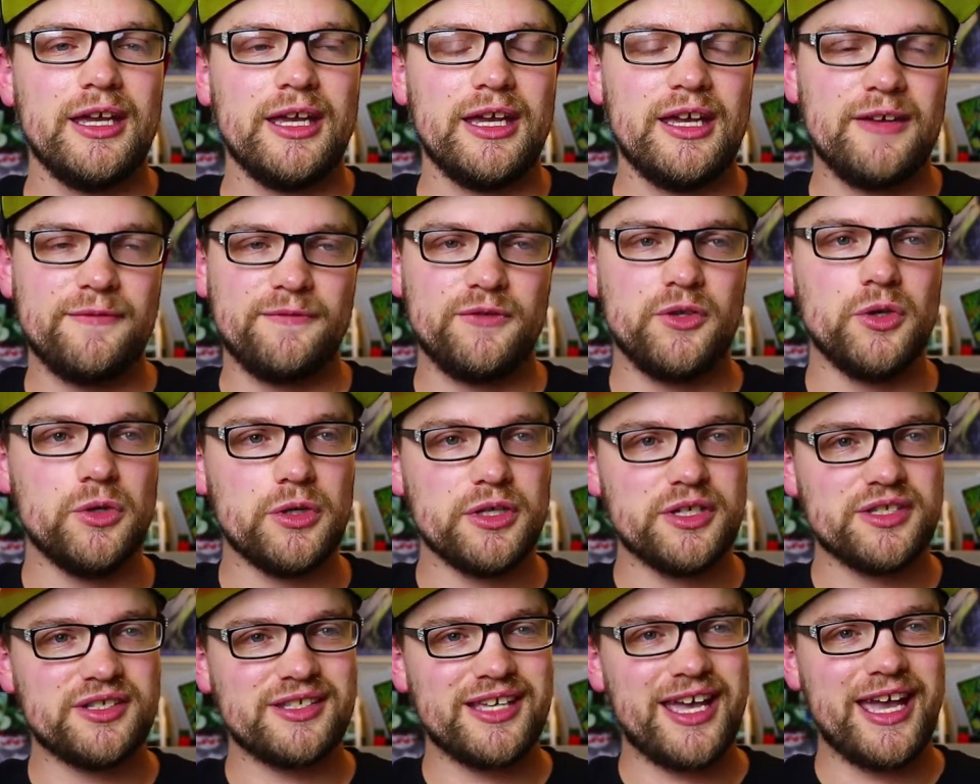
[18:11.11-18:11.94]
If
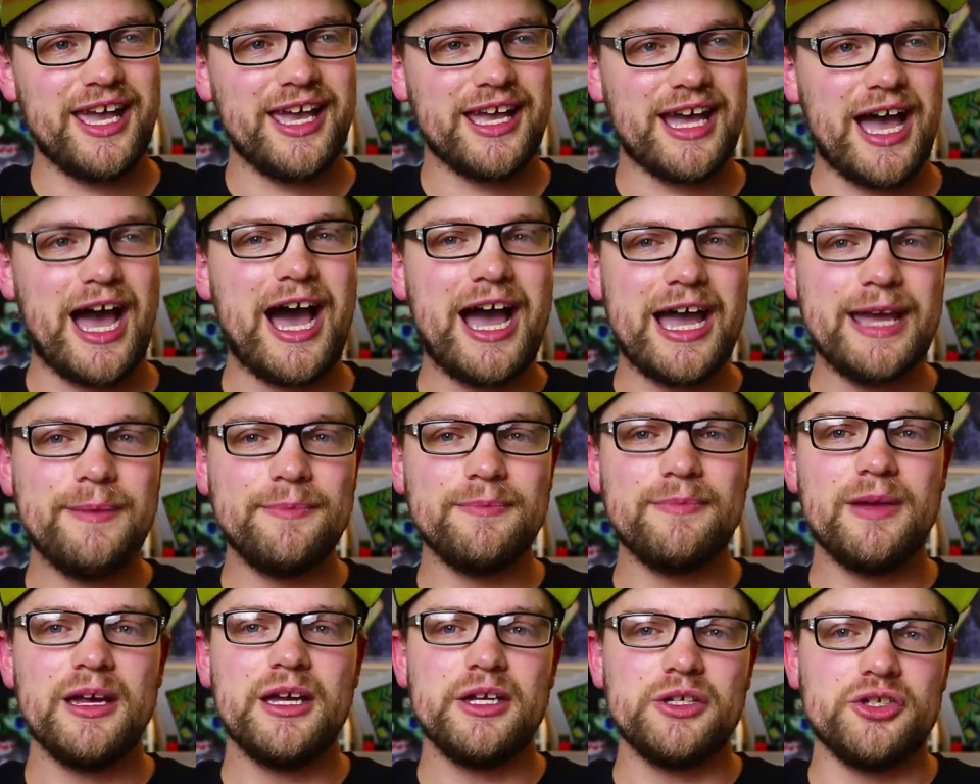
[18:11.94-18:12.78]
you're saying,
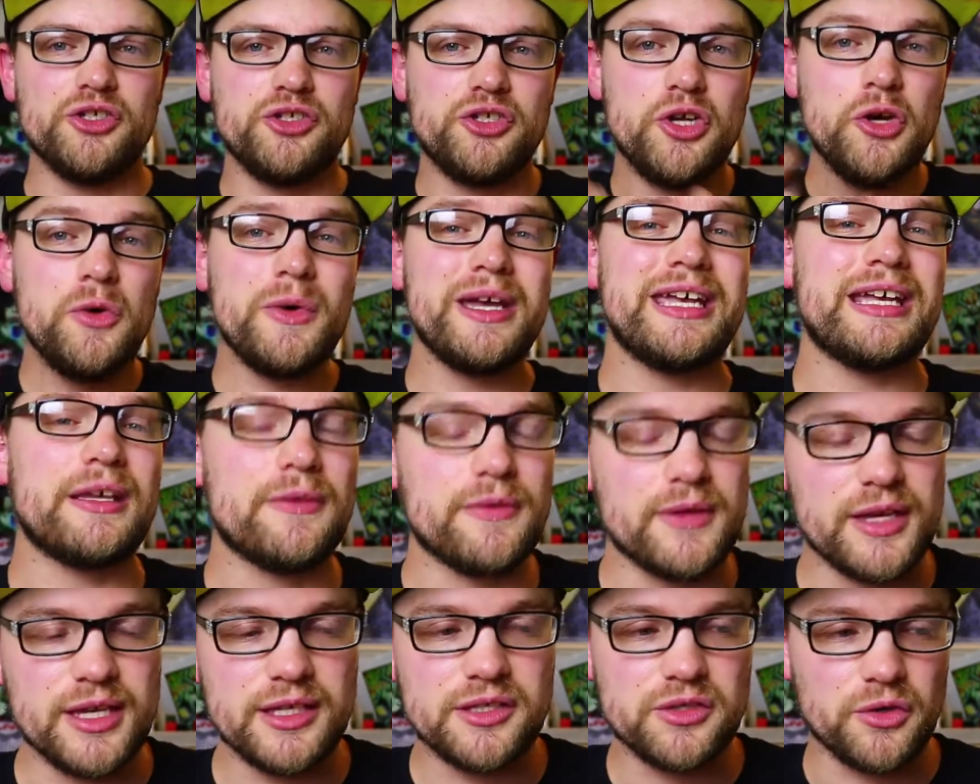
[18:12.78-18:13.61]
I'm doing
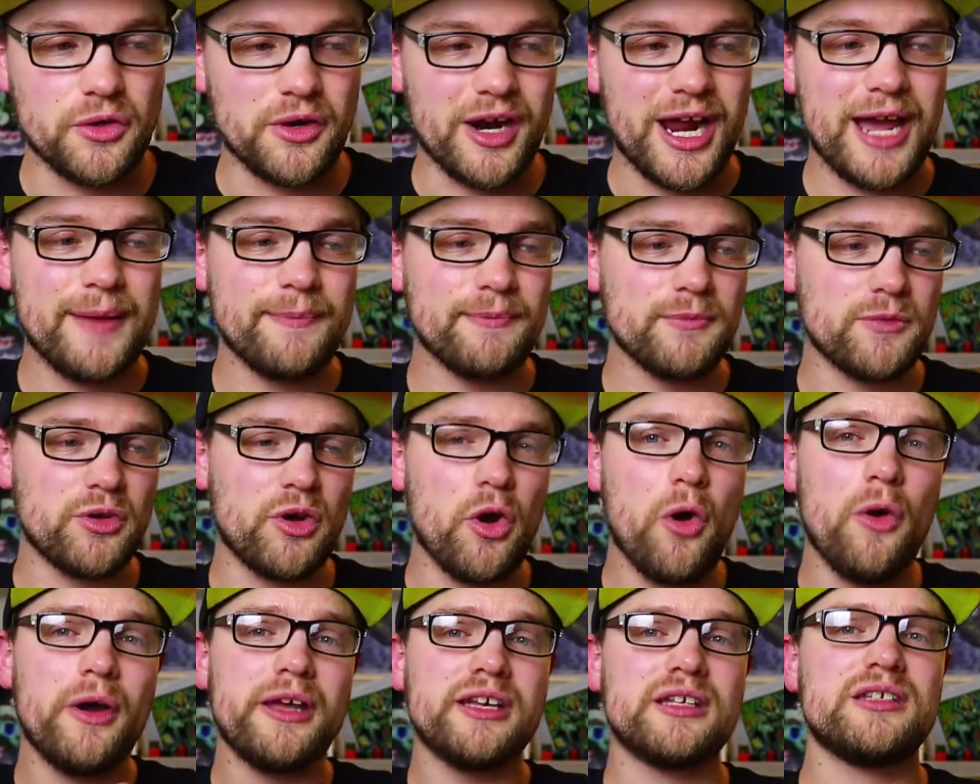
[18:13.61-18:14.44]
this, or I'm
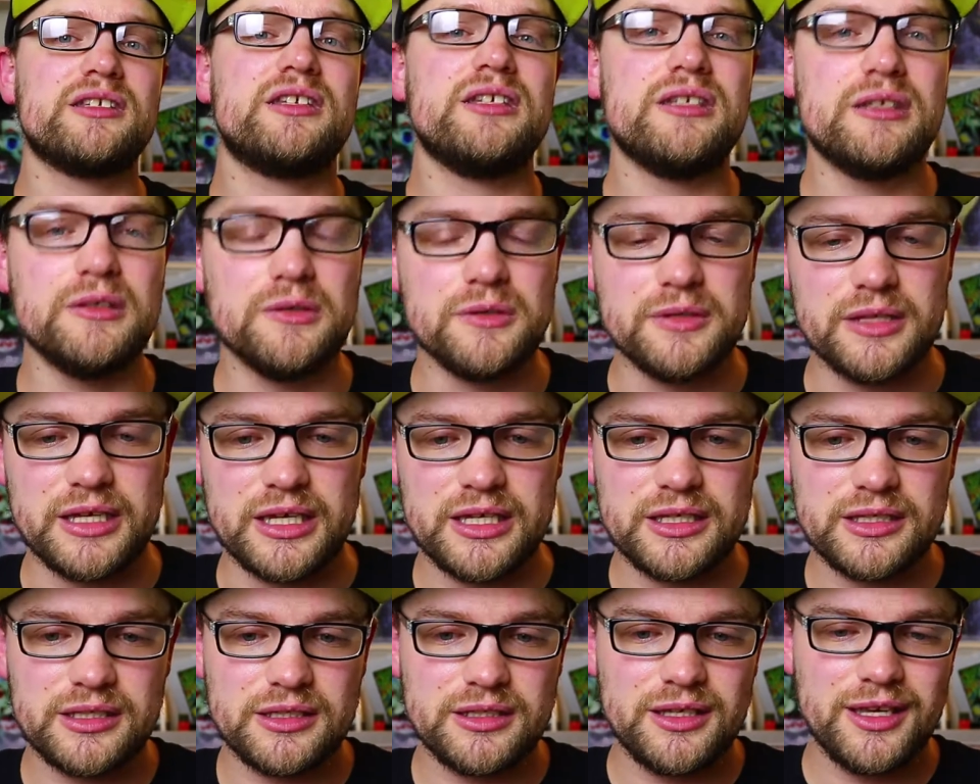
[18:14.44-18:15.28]
going to do
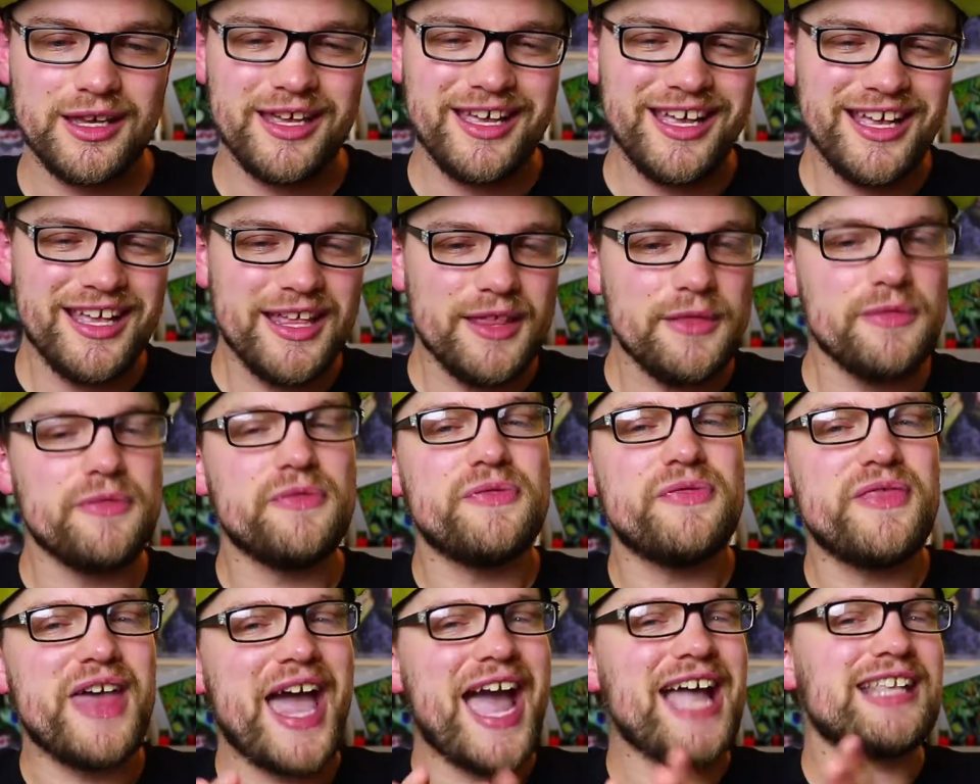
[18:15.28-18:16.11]
this,
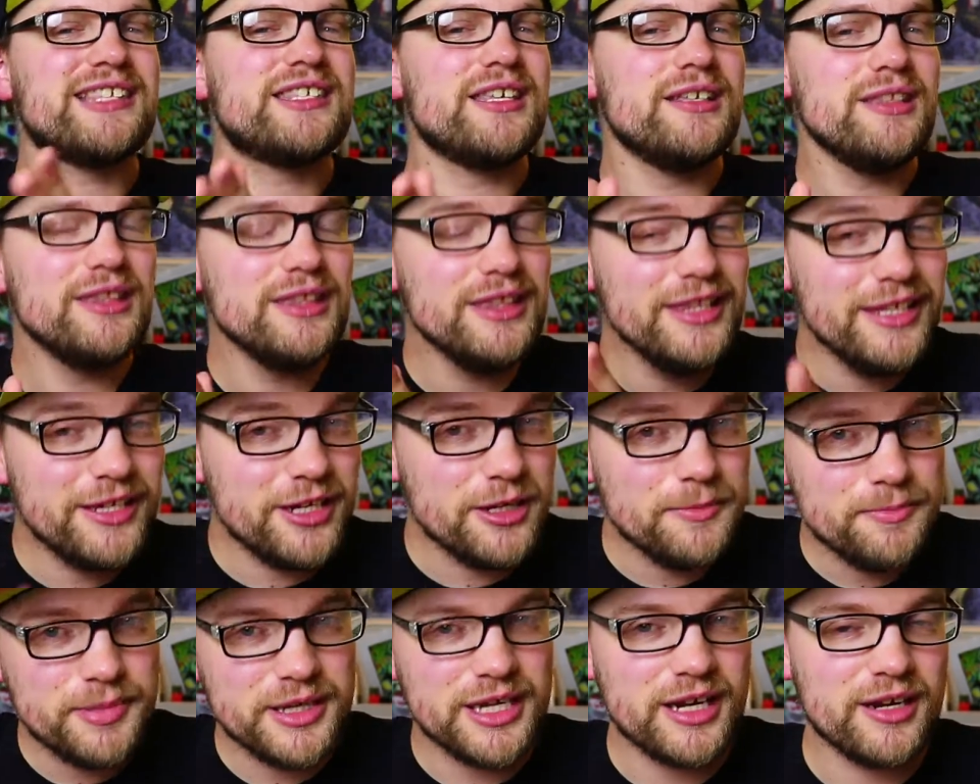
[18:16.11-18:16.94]
that's a
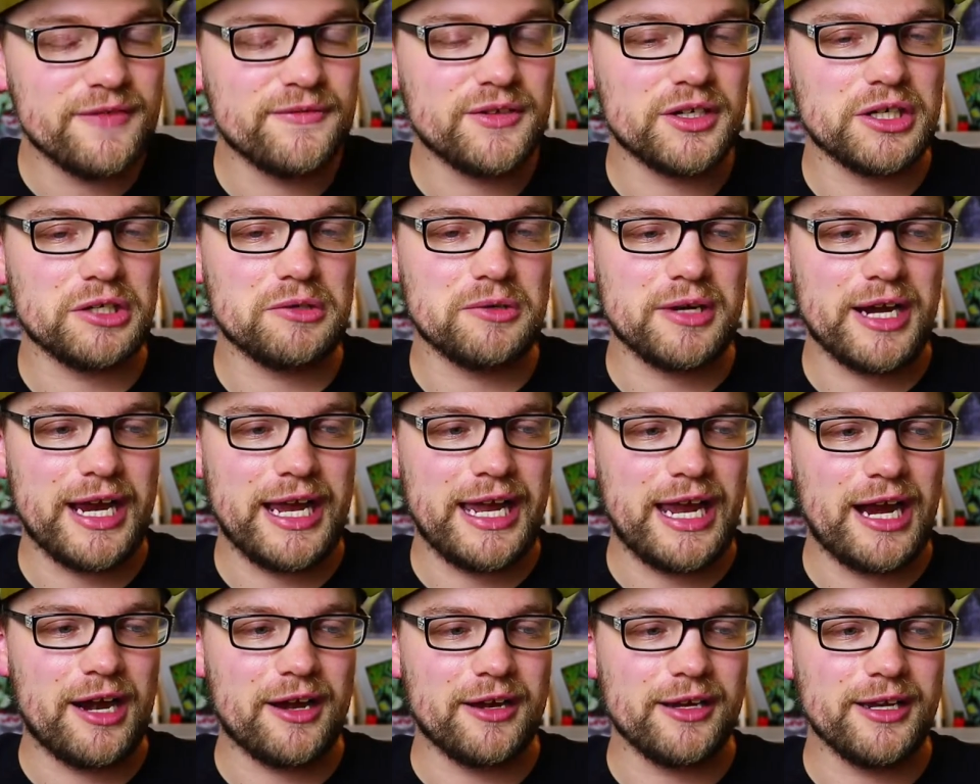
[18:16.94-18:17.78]
little bit of a
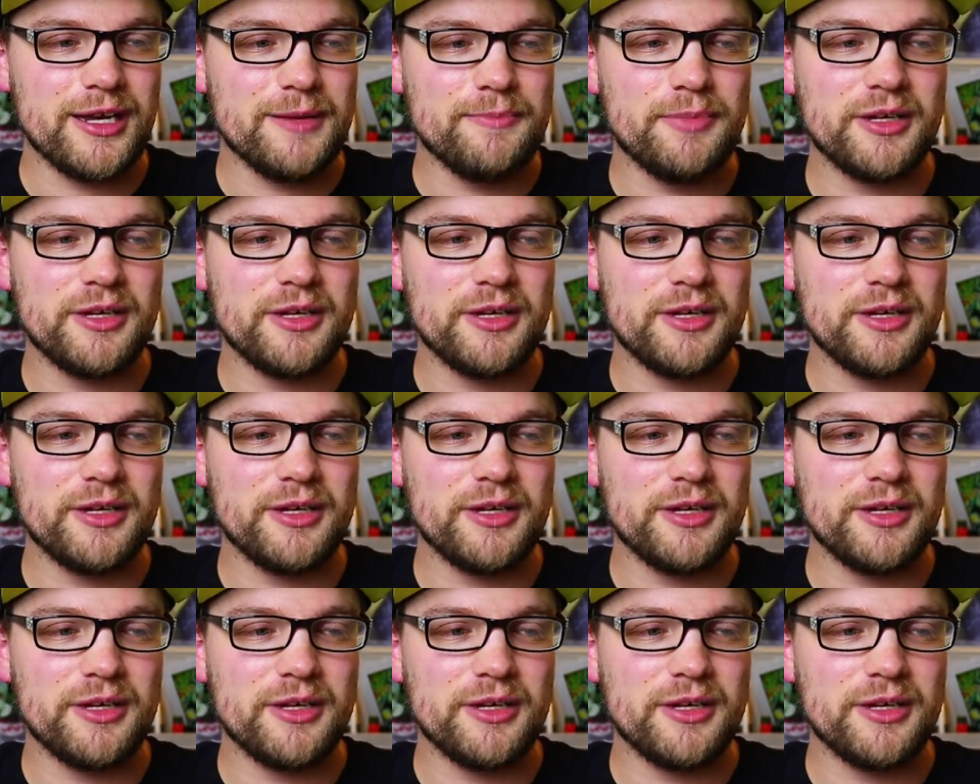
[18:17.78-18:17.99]
gray area.